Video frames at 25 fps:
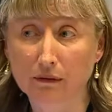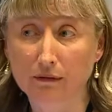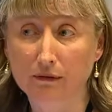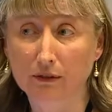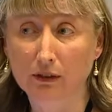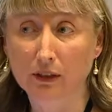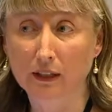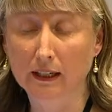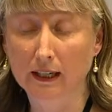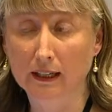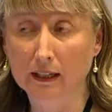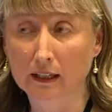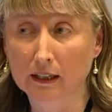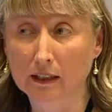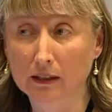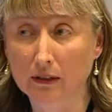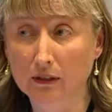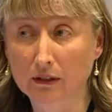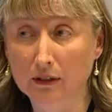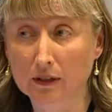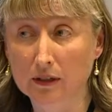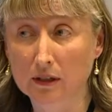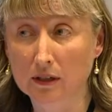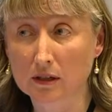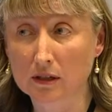for an allied
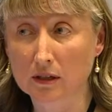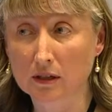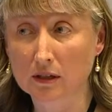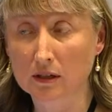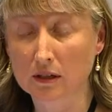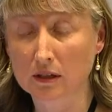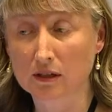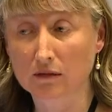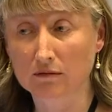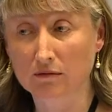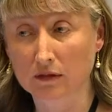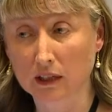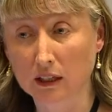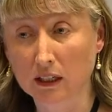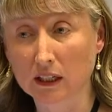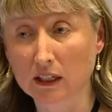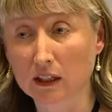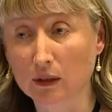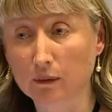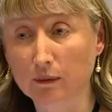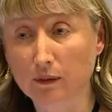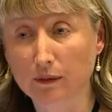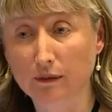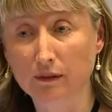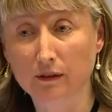health assistant is really
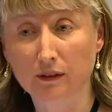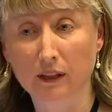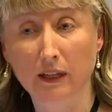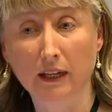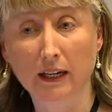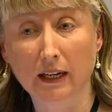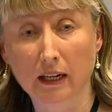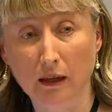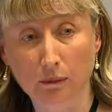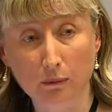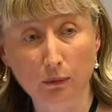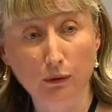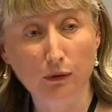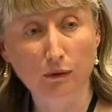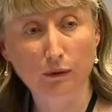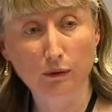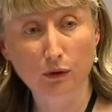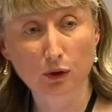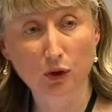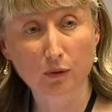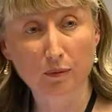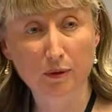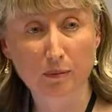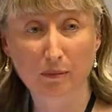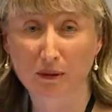helpful for a number of
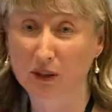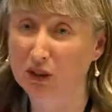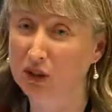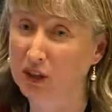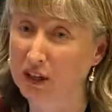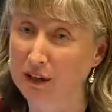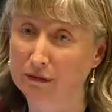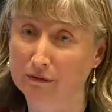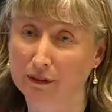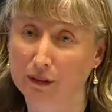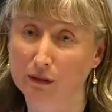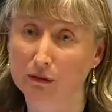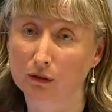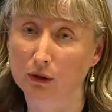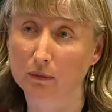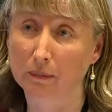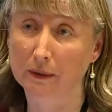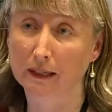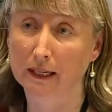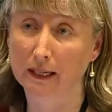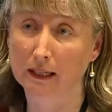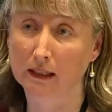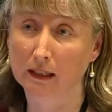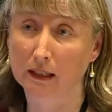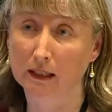groups, but not every group
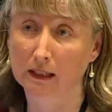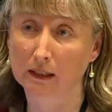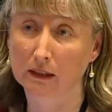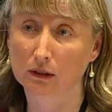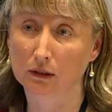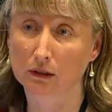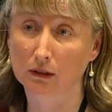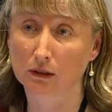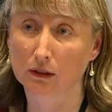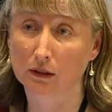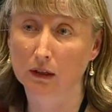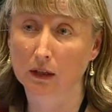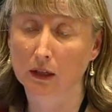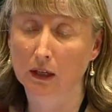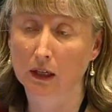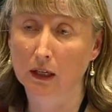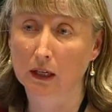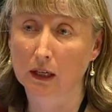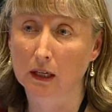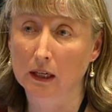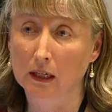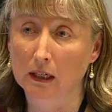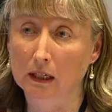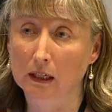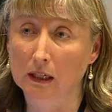in allied health.
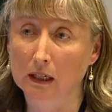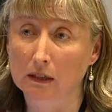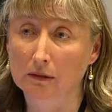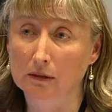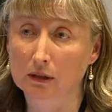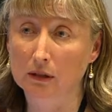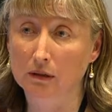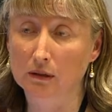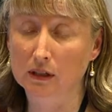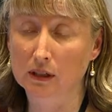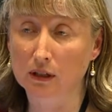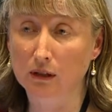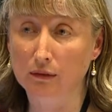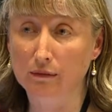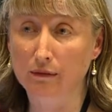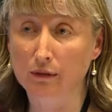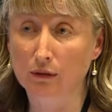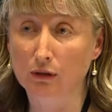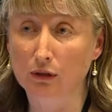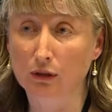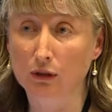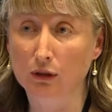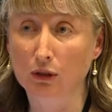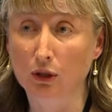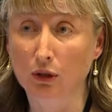So it's helpful
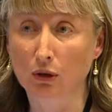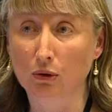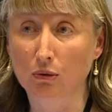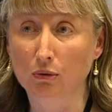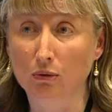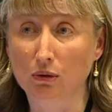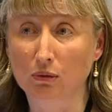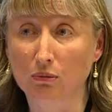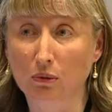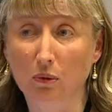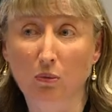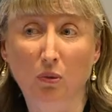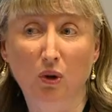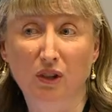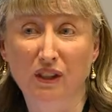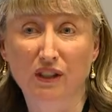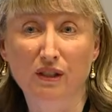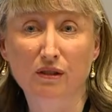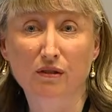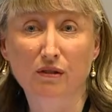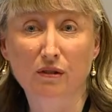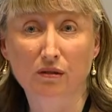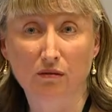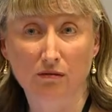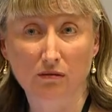to know, well, what
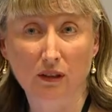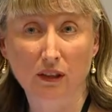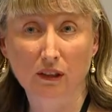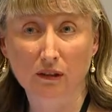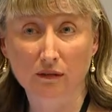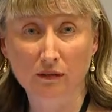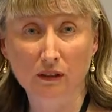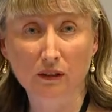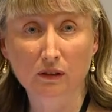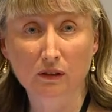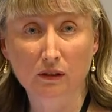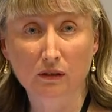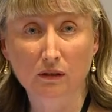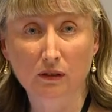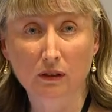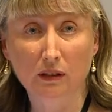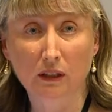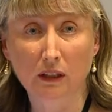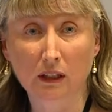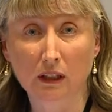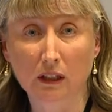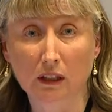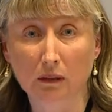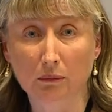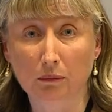is relevant,
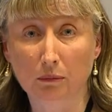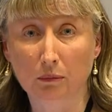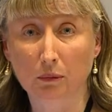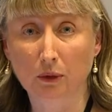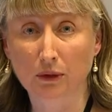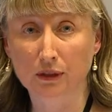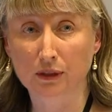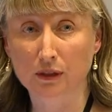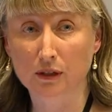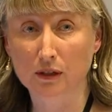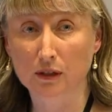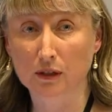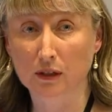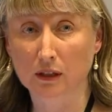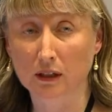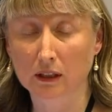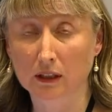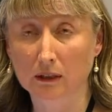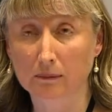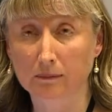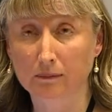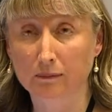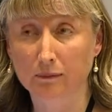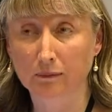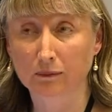
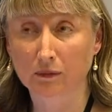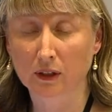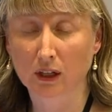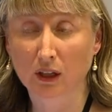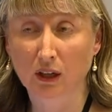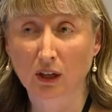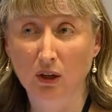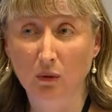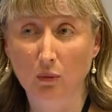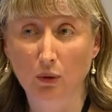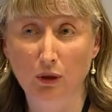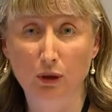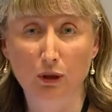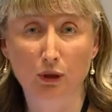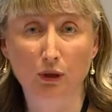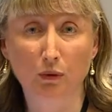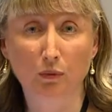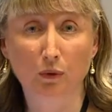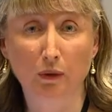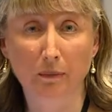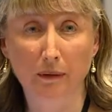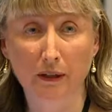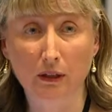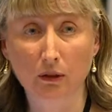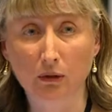what should
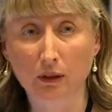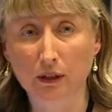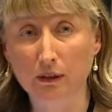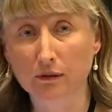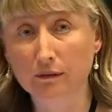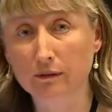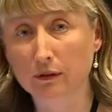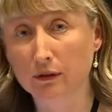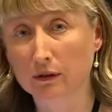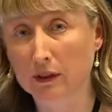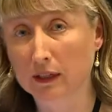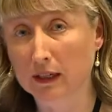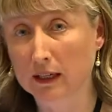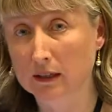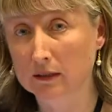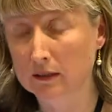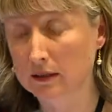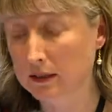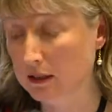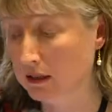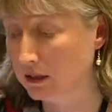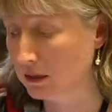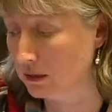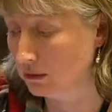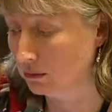we be looking for in our
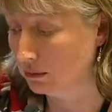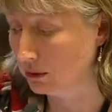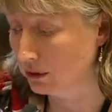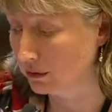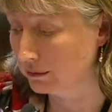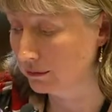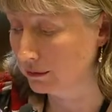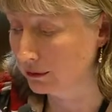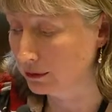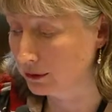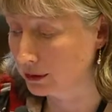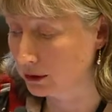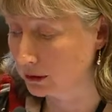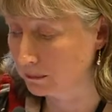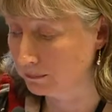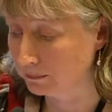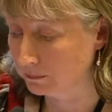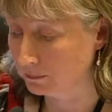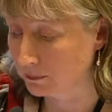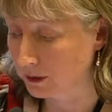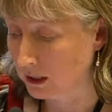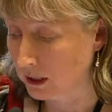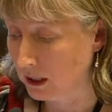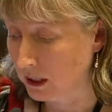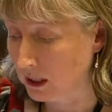assistant workforce.
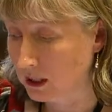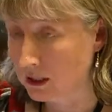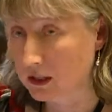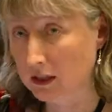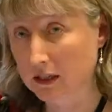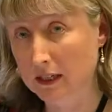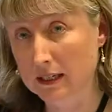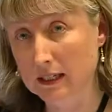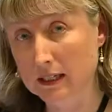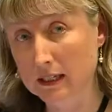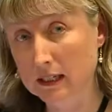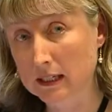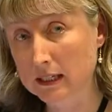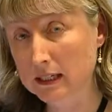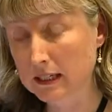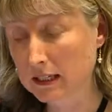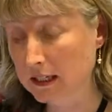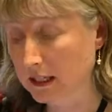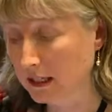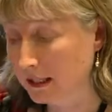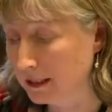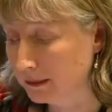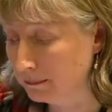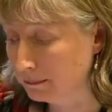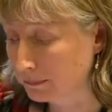So there's a
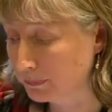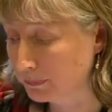list there.